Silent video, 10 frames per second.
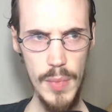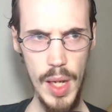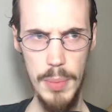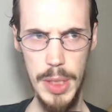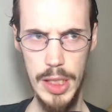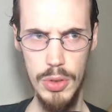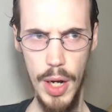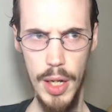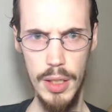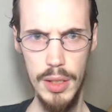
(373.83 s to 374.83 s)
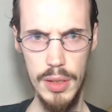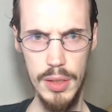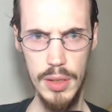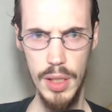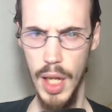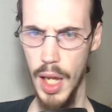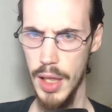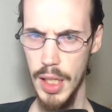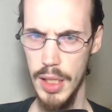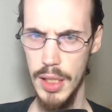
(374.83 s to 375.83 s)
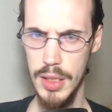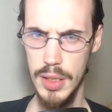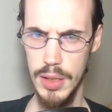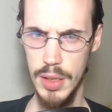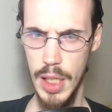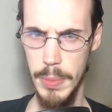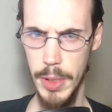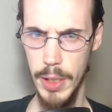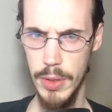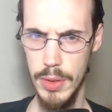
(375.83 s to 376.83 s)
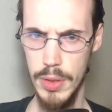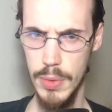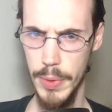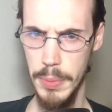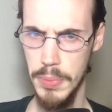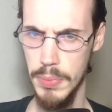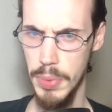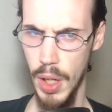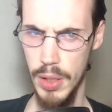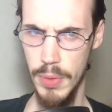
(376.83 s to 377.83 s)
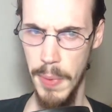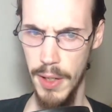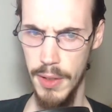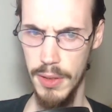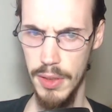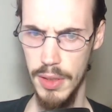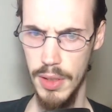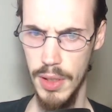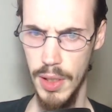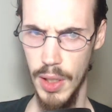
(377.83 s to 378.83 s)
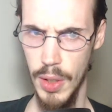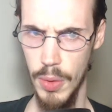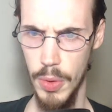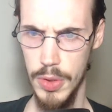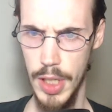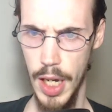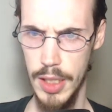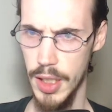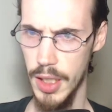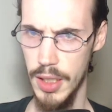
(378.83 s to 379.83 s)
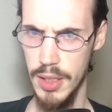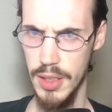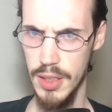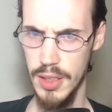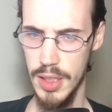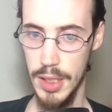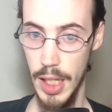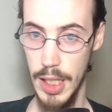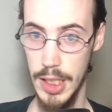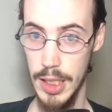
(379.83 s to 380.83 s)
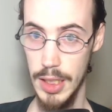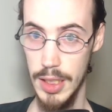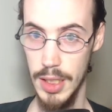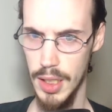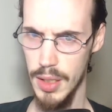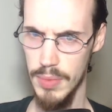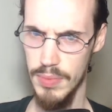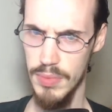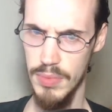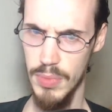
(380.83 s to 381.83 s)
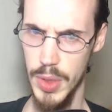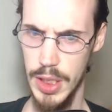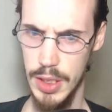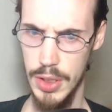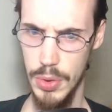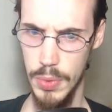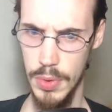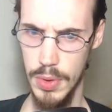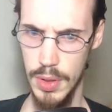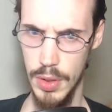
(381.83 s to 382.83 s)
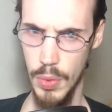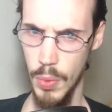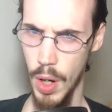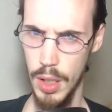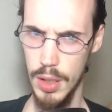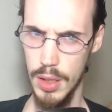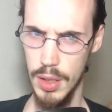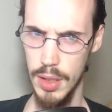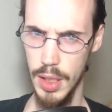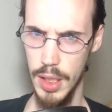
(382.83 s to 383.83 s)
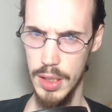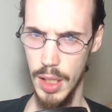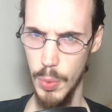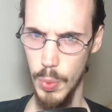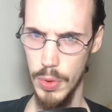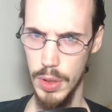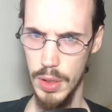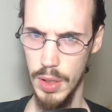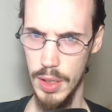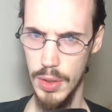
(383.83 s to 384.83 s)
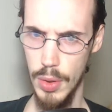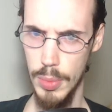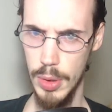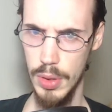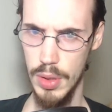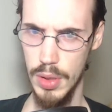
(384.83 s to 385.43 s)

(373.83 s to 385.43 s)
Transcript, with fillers: I mean he tried. I think he's keeping the other three preoccupied. While Jack's like slashing this uh was it jewel or rock that he's like wielding as armor